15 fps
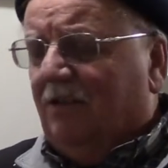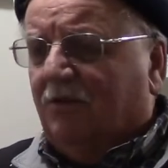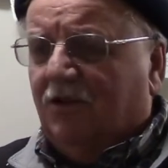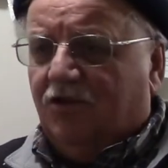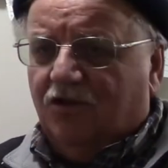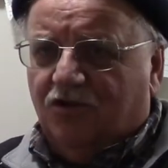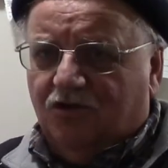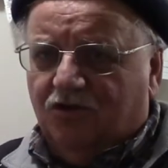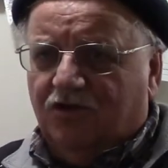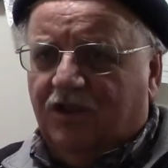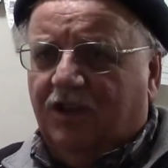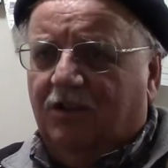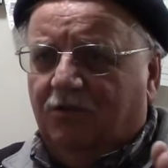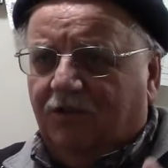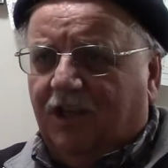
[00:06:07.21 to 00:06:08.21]
which is
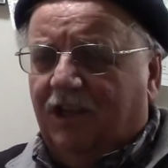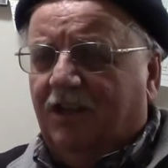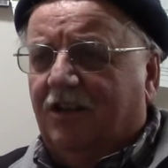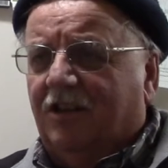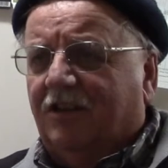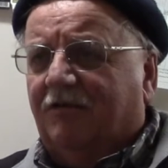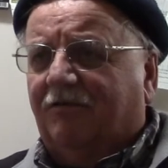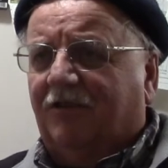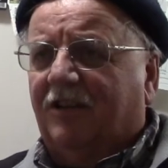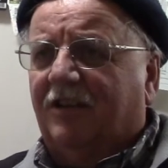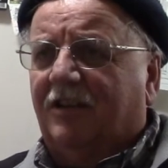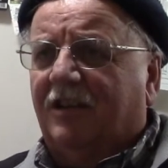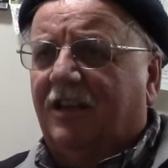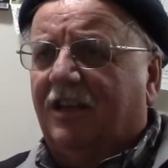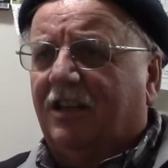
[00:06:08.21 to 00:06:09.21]
usually located on the
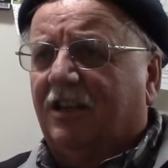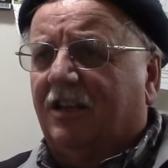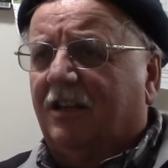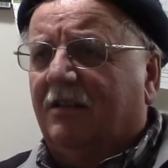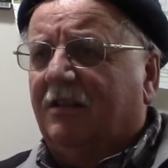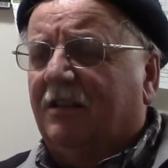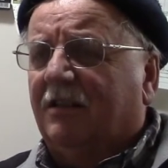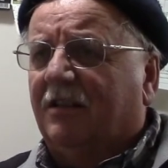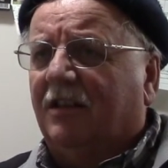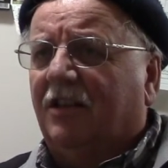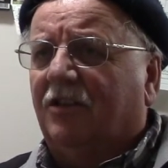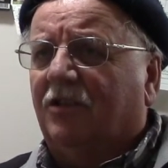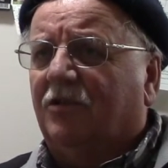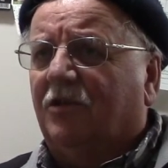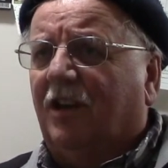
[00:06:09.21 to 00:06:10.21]
front of the
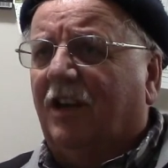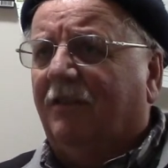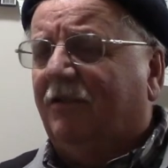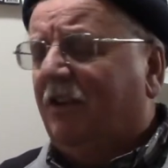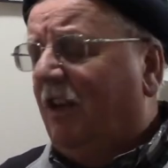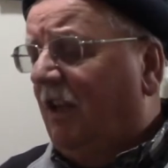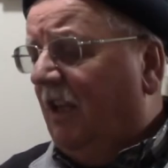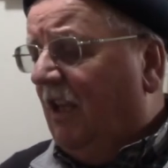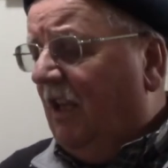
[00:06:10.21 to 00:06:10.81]
aircraft,